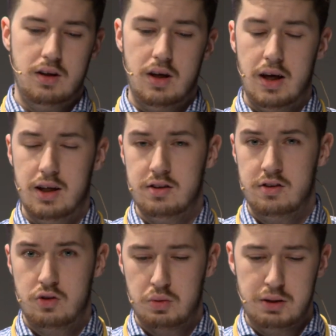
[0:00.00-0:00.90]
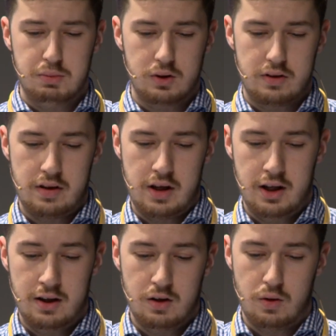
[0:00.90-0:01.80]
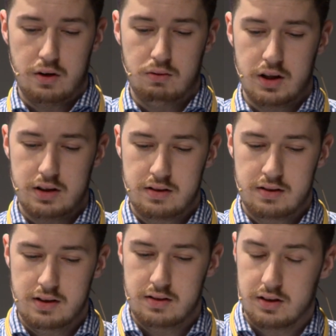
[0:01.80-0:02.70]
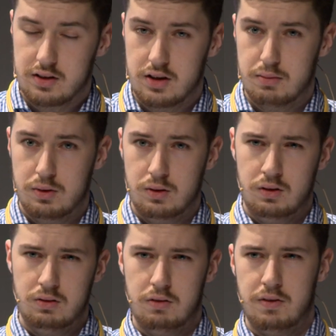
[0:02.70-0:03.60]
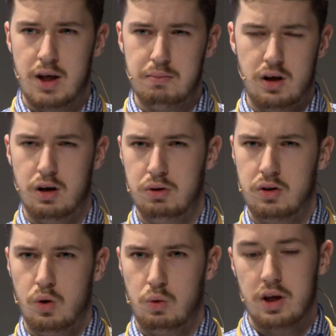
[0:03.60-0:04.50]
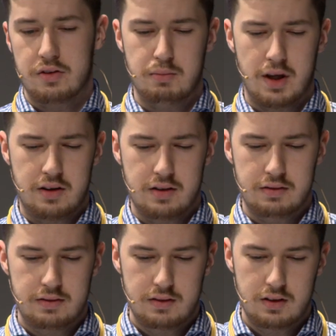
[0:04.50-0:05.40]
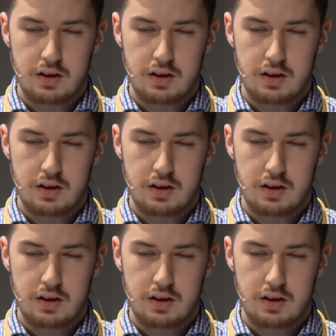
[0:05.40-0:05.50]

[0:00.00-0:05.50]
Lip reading: And Tweetbot here on the right is an example of an app that I would call custom native.